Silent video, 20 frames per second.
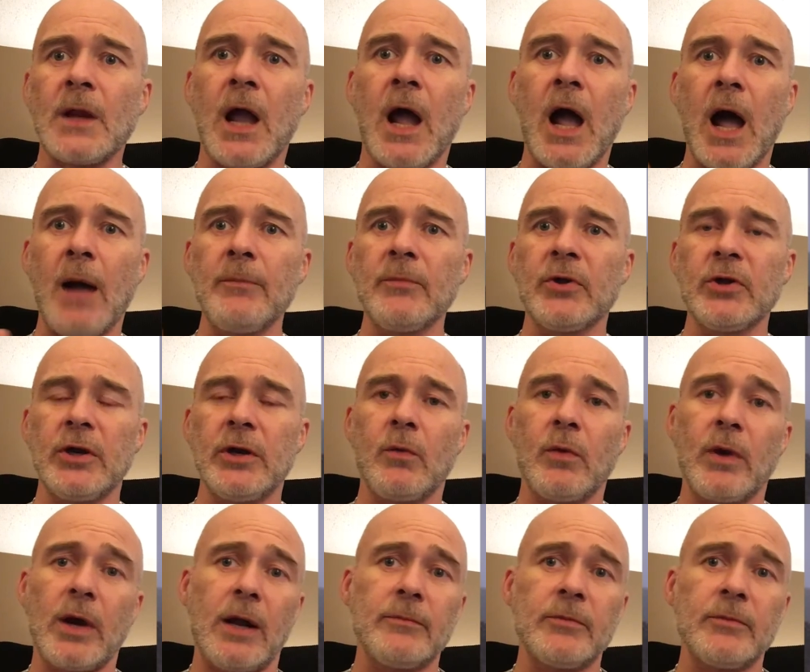I'm
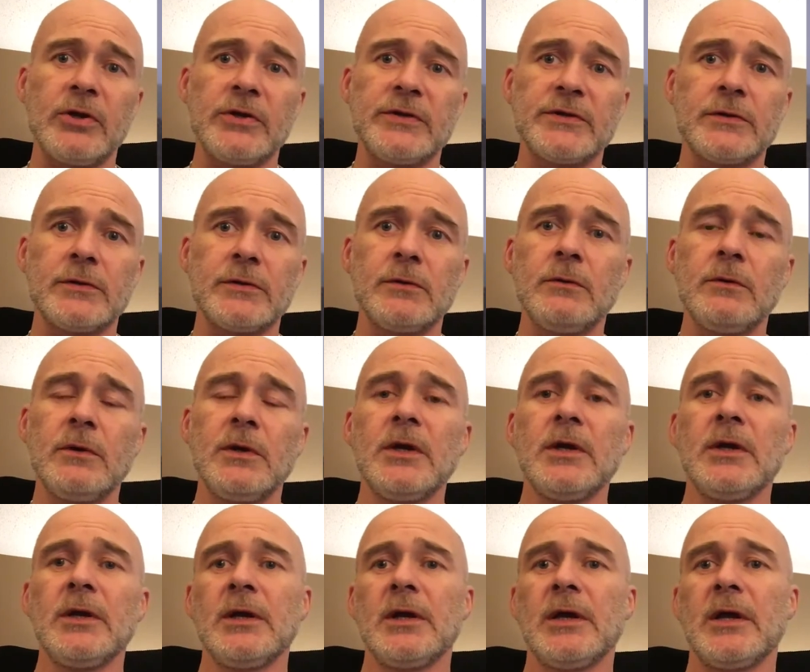gonna do
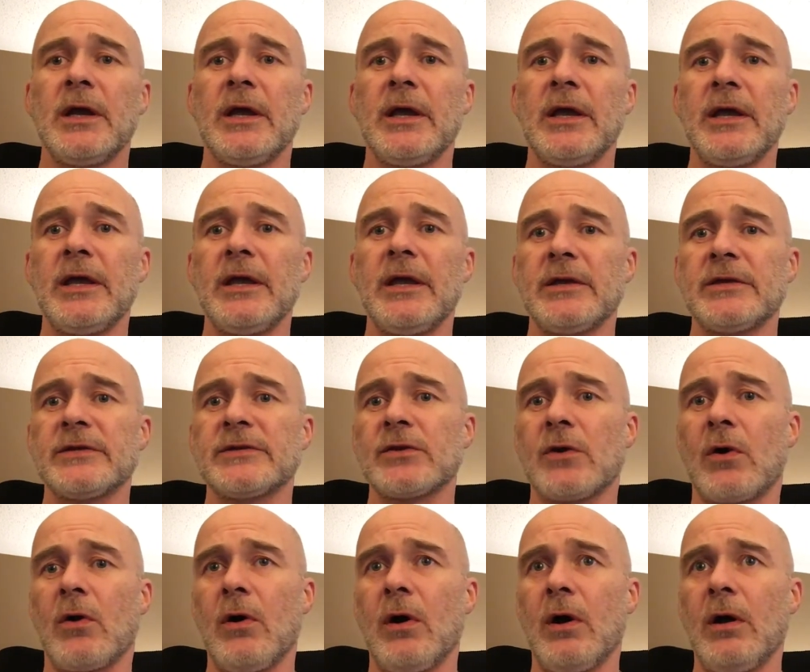is
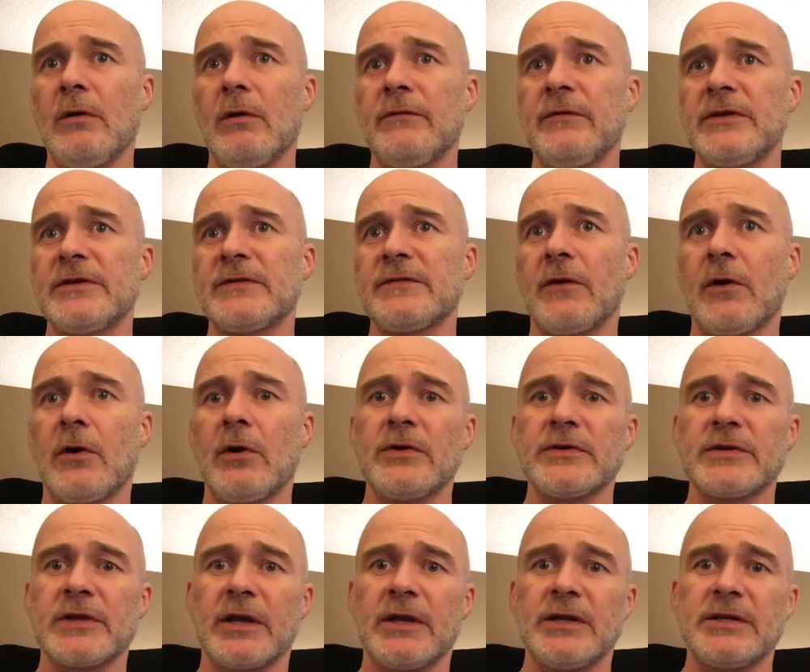all of these
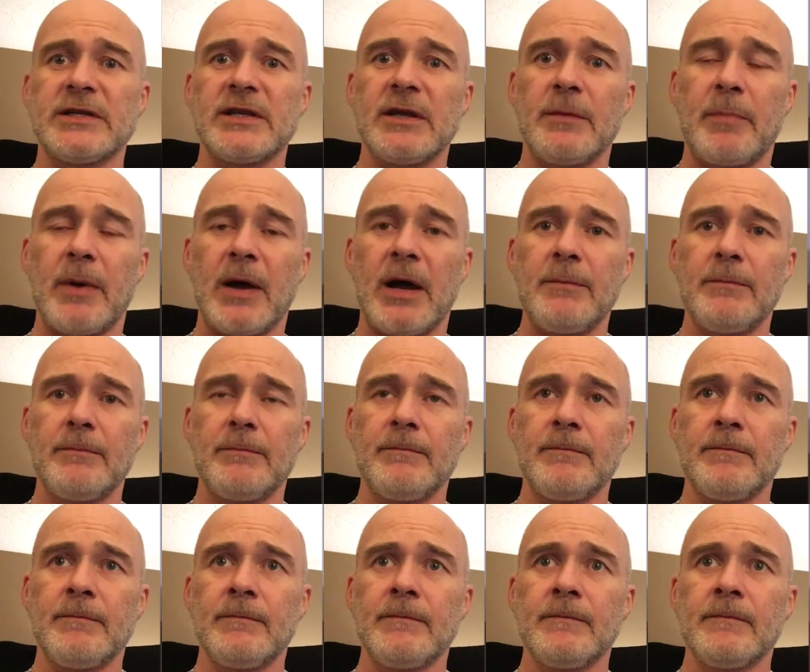photos I'm gonna zip up,
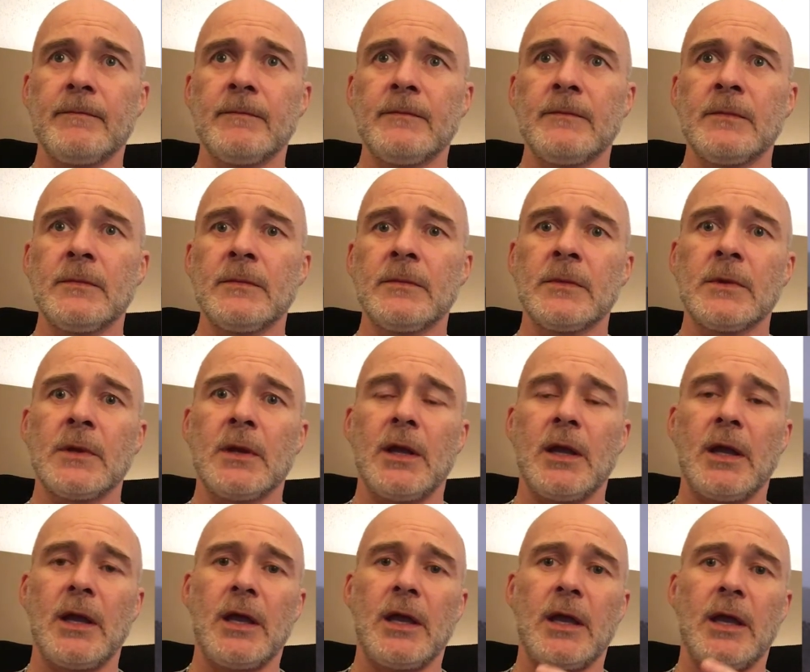
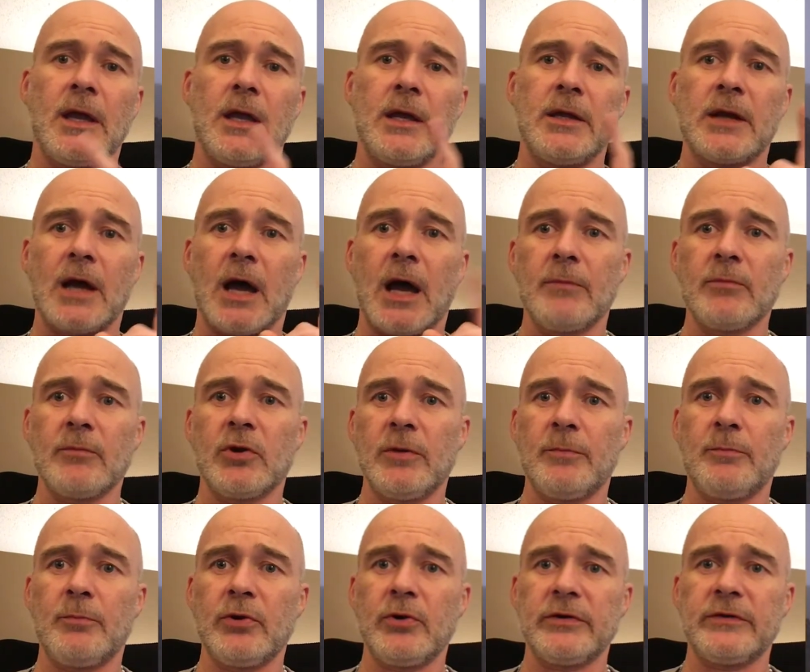and I'm going to
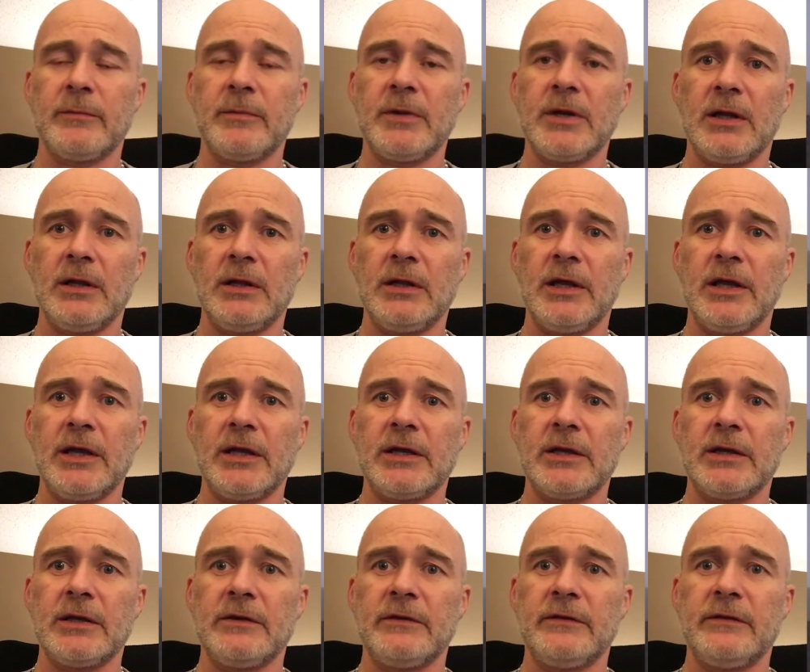put them in a link
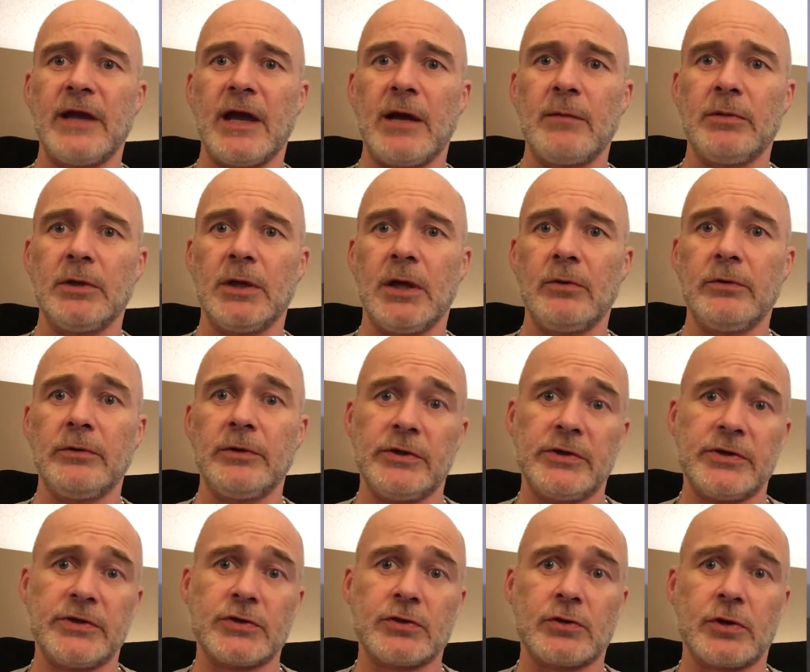down below in the
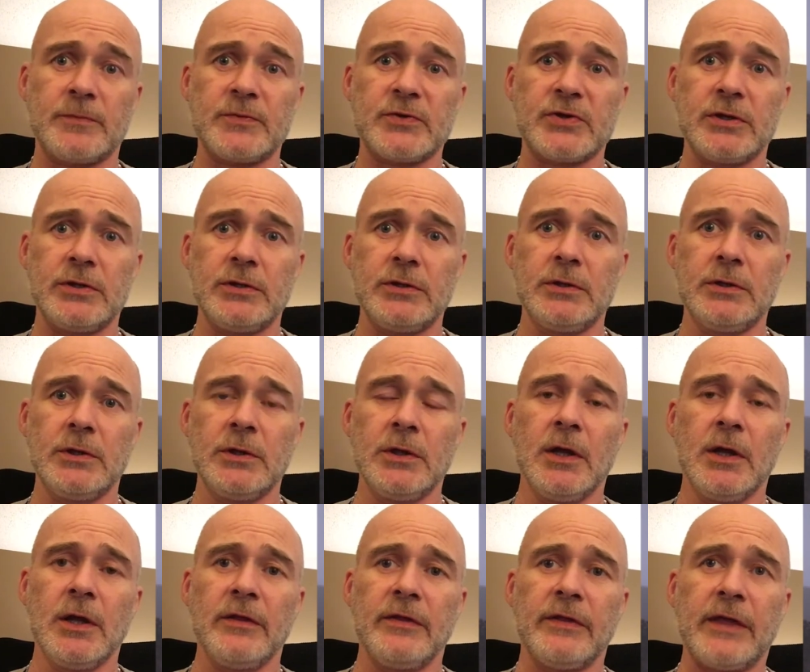description.
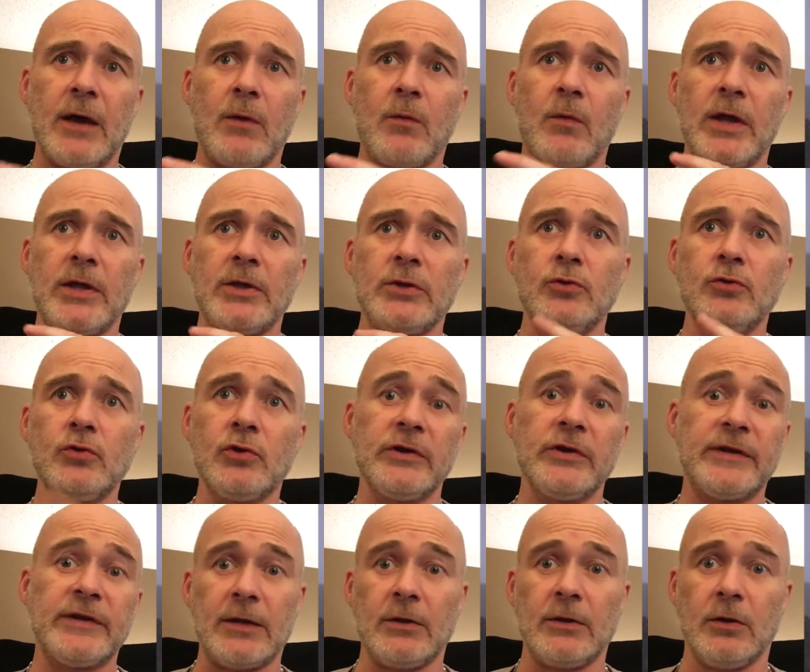That way you can
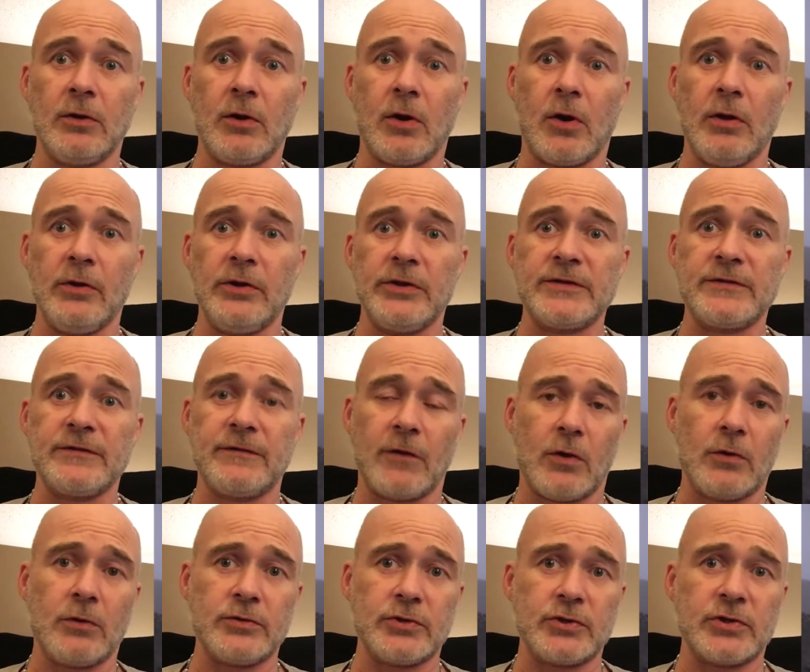download all these
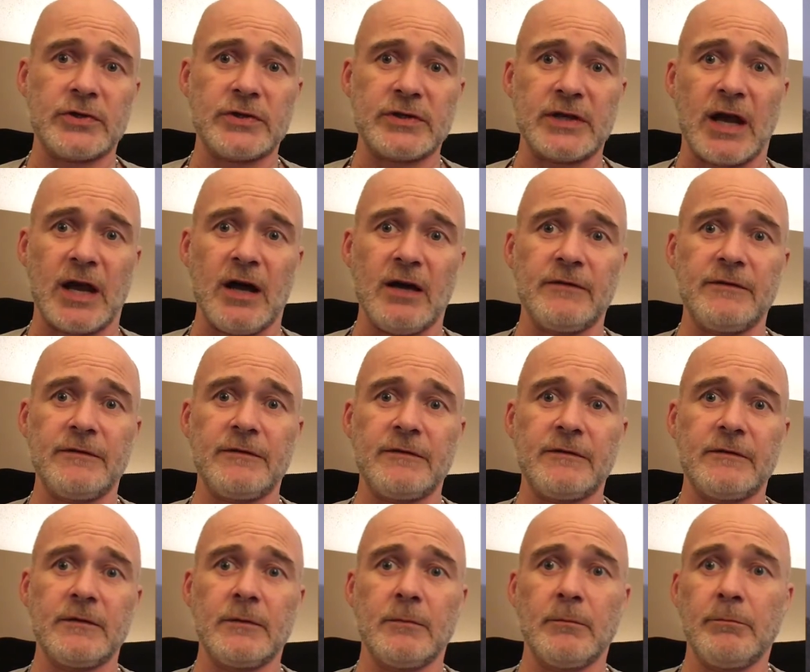photos yourself,
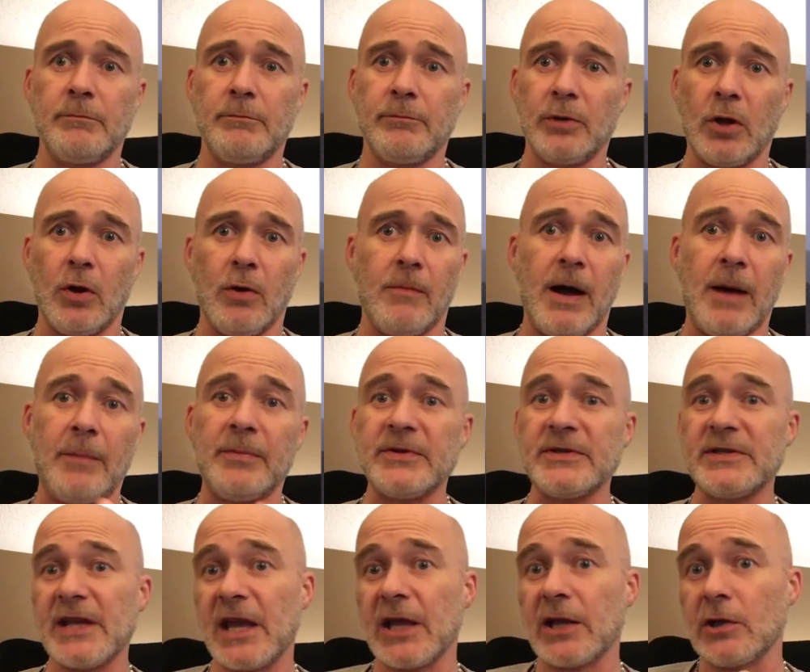blow them up and
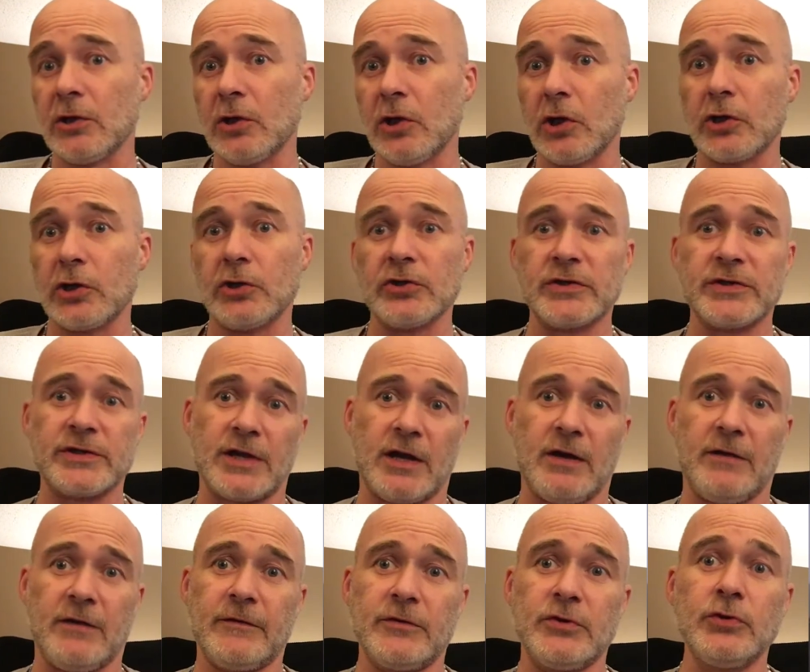take a look yourself,
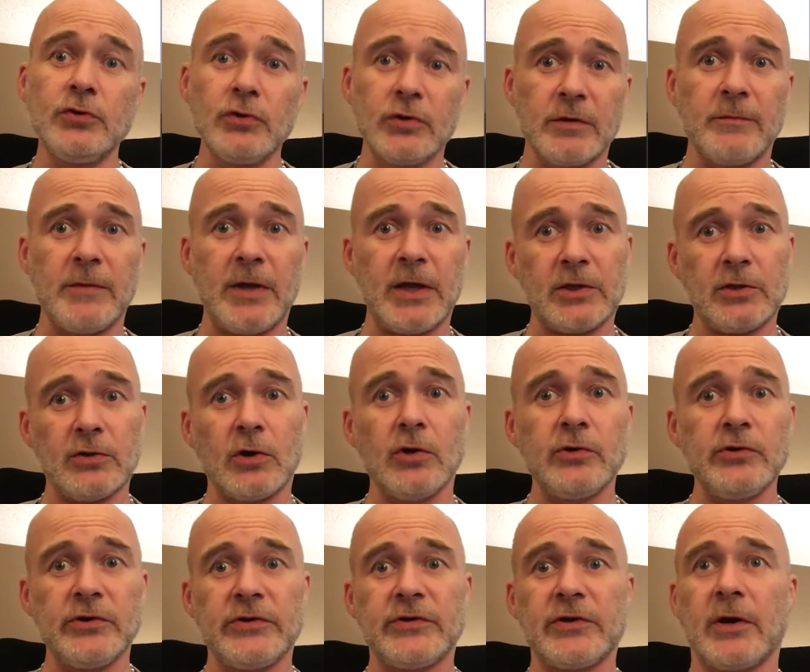and you can make your
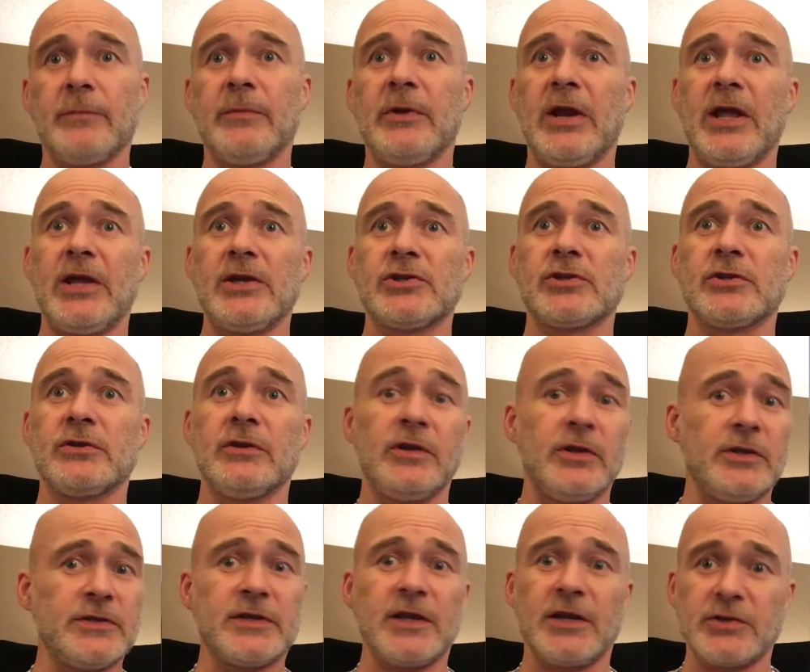own determination.
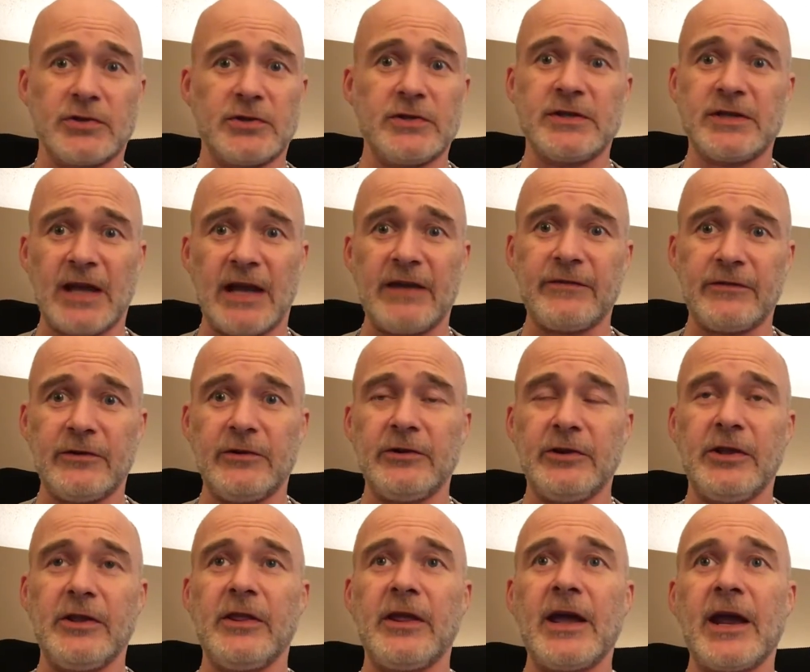These things are
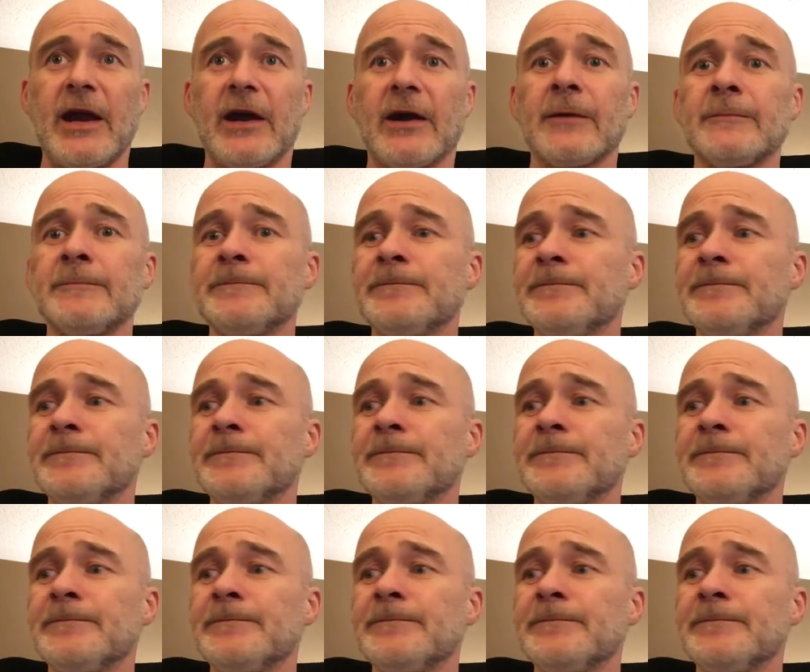definitely there.